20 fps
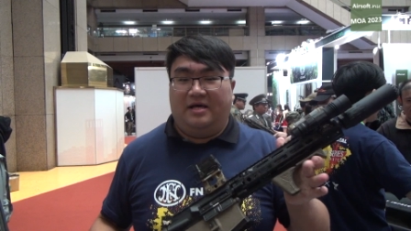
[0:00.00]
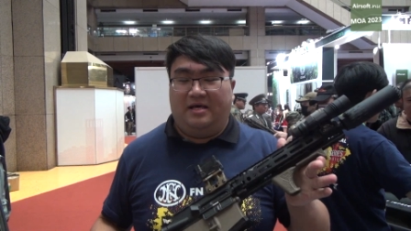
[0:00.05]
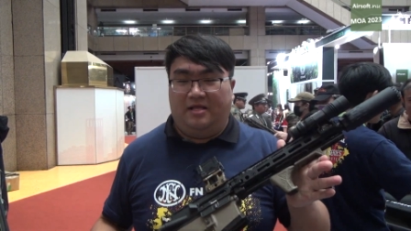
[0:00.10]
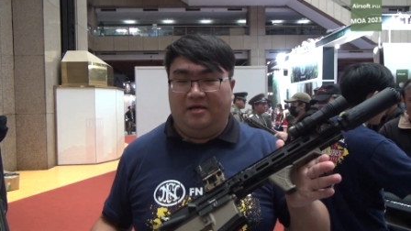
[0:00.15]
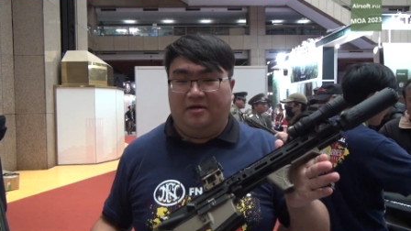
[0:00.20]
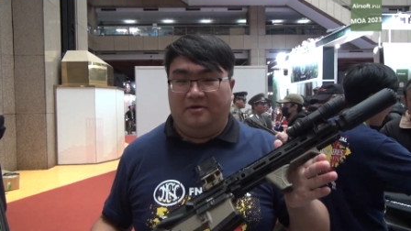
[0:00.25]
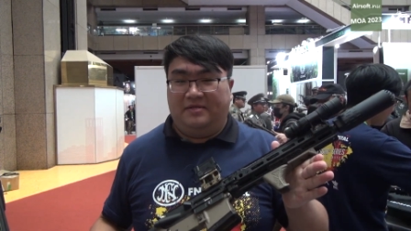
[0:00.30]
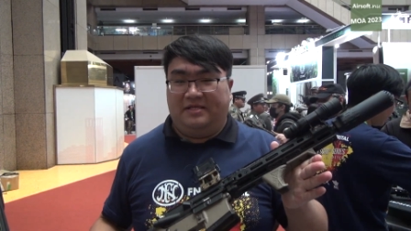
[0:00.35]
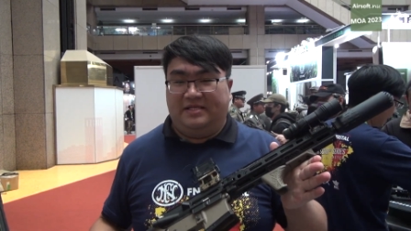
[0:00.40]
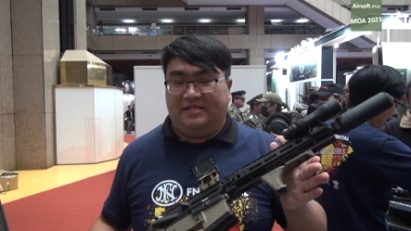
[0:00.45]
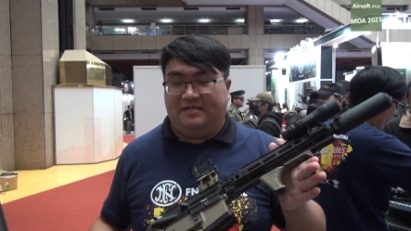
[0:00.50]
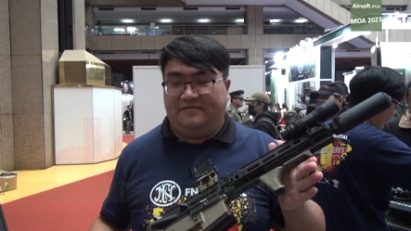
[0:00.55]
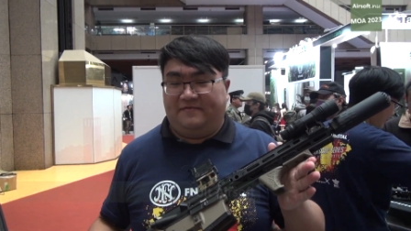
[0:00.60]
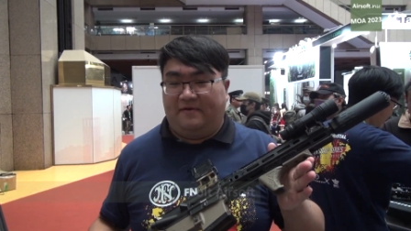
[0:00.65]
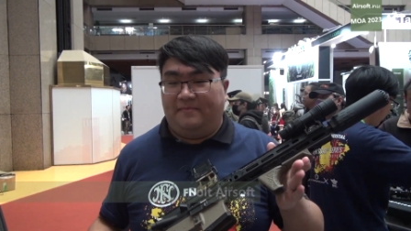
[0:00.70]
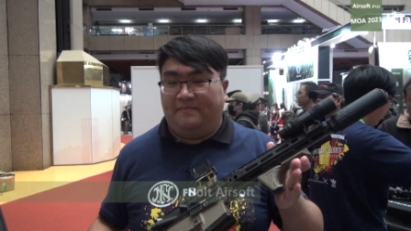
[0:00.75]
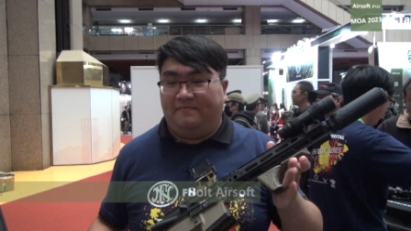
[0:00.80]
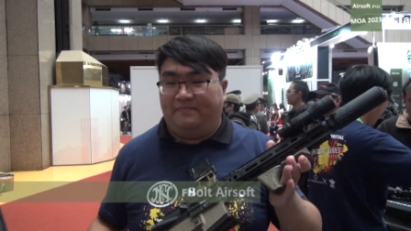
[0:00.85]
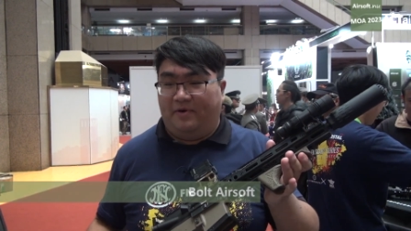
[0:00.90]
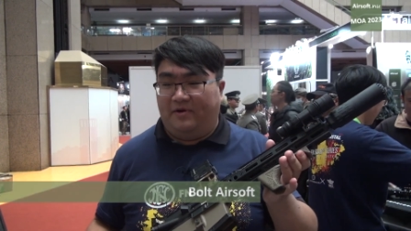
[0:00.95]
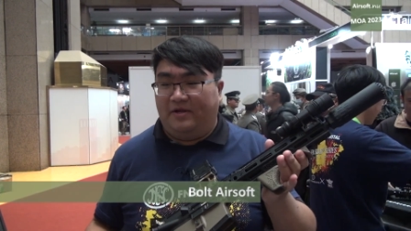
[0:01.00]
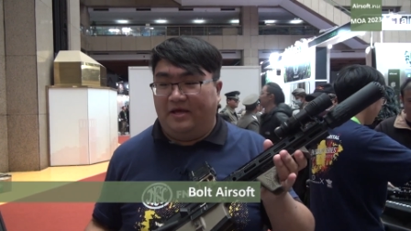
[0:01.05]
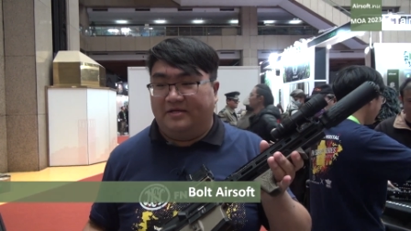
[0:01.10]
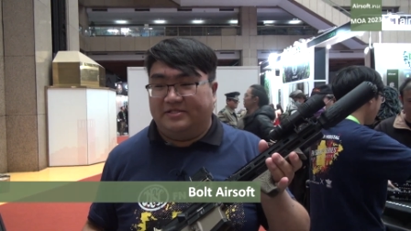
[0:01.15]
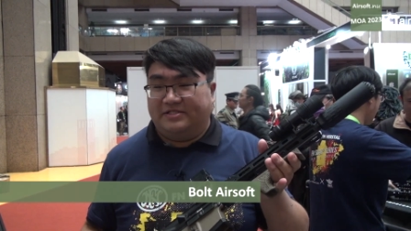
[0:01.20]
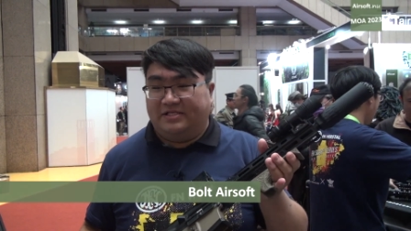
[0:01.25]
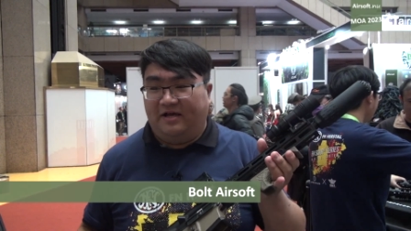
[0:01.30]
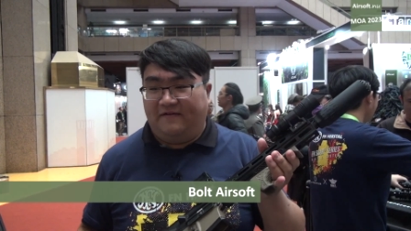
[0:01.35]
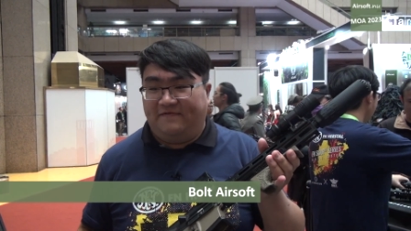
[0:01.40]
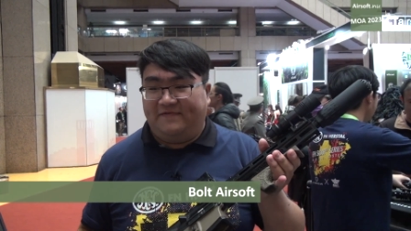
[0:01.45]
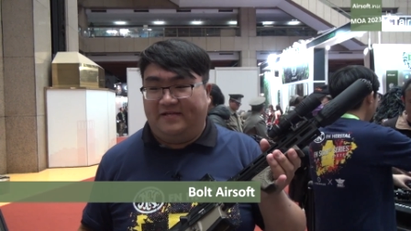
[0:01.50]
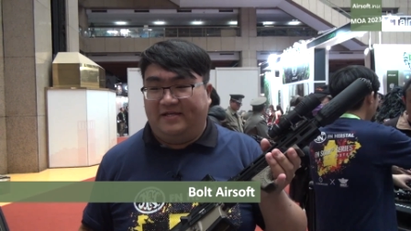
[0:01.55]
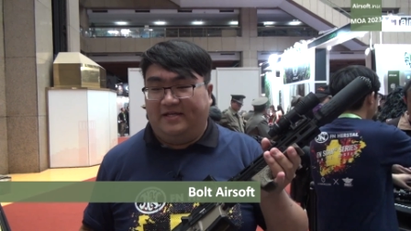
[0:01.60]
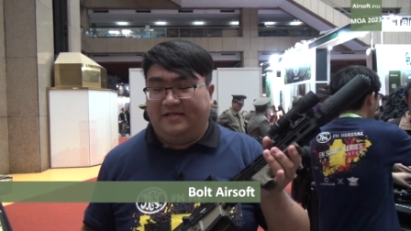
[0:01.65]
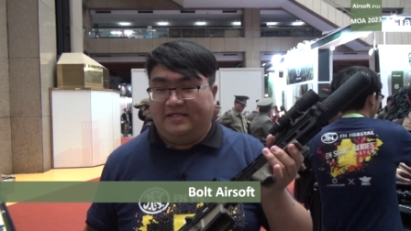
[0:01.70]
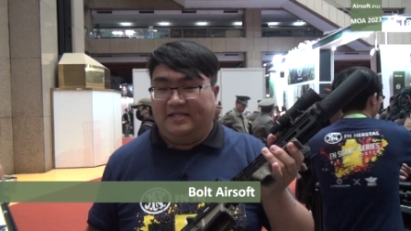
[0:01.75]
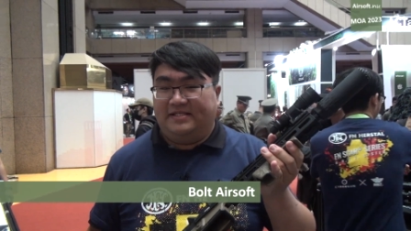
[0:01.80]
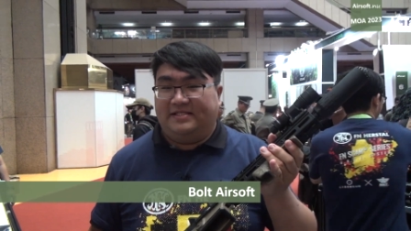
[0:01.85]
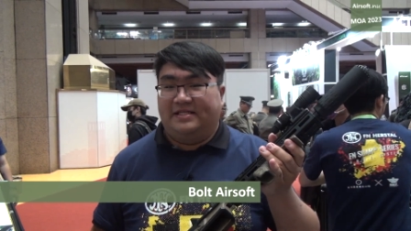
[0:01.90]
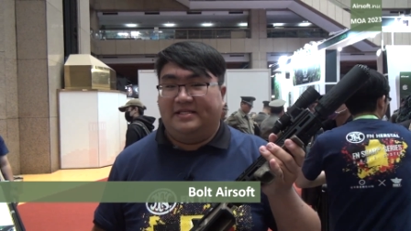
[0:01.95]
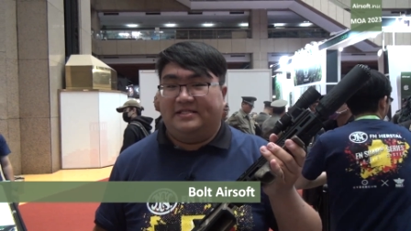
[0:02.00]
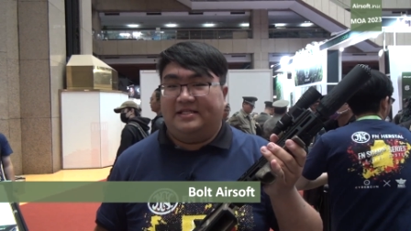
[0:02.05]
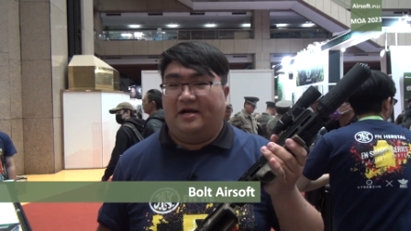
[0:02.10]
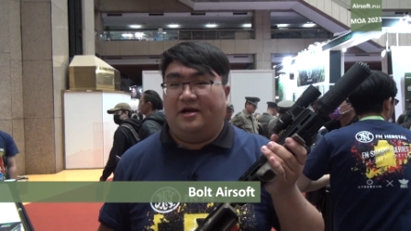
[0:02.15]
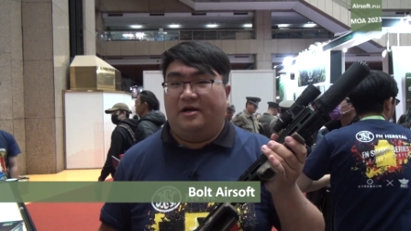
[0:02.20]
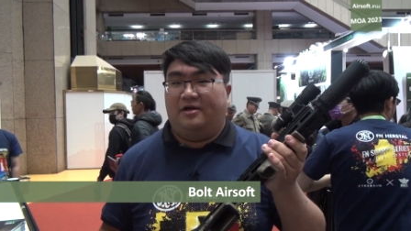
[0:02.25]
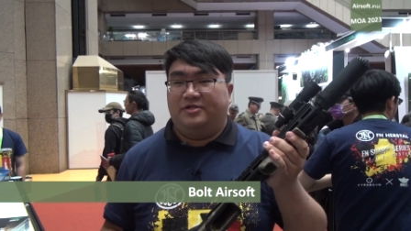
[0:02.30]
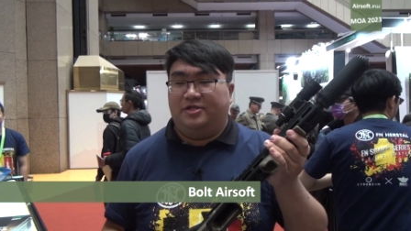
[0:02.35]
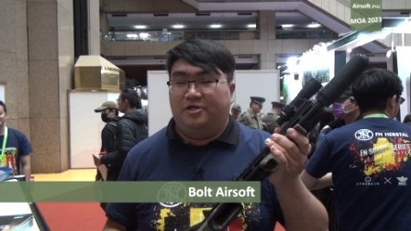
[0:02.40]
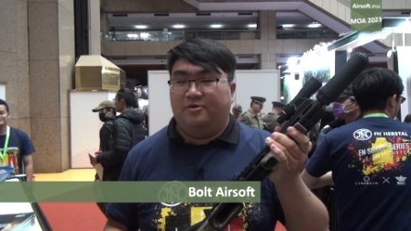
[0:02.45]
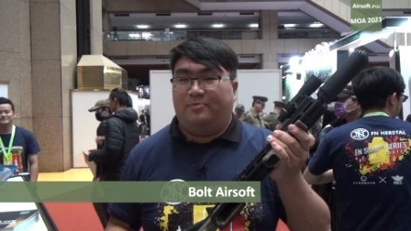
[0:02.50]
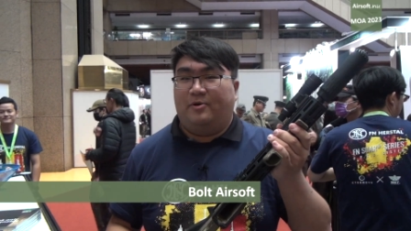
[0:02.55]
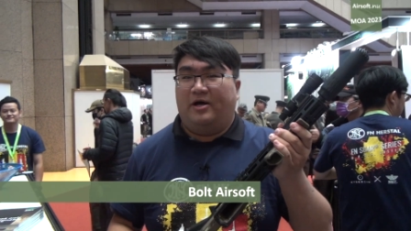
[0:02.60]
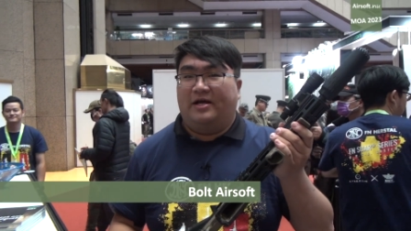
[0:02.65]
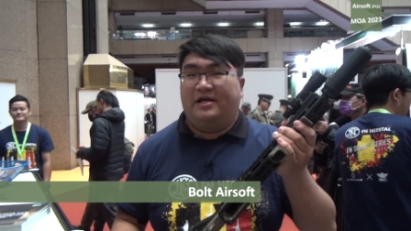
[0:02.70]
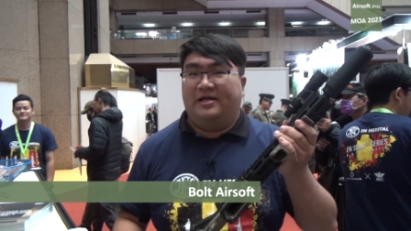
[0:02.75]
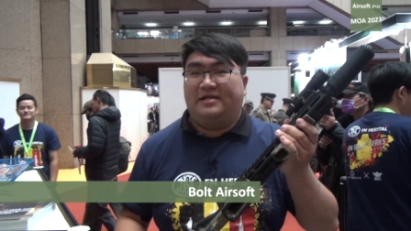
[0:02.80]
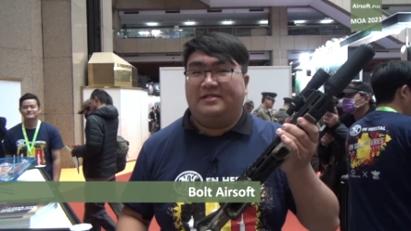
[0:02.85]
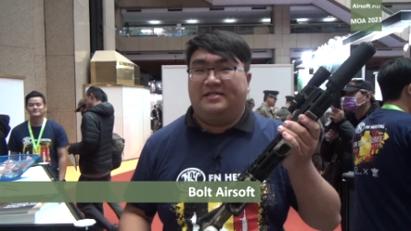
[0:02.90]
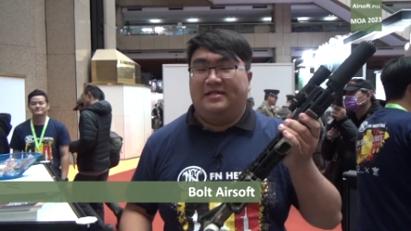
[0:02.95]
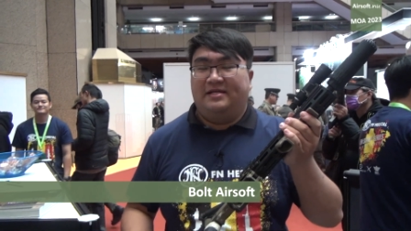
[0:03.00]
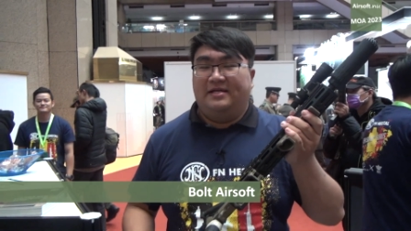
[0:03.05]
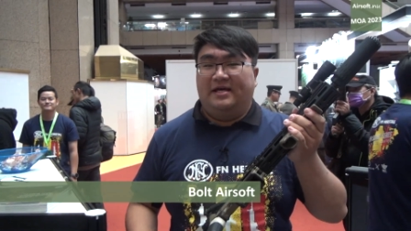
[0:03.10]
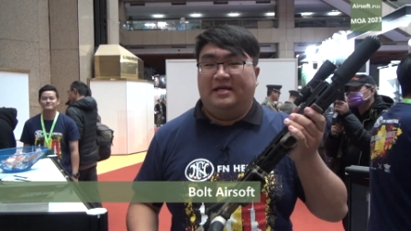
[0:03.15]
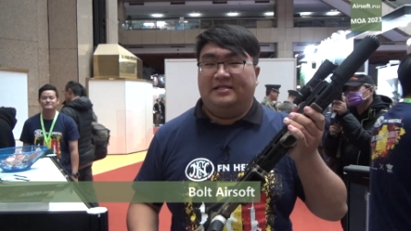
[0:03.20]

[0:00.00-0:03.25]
Hello, this is from Bolt Airsoft. This is our new product.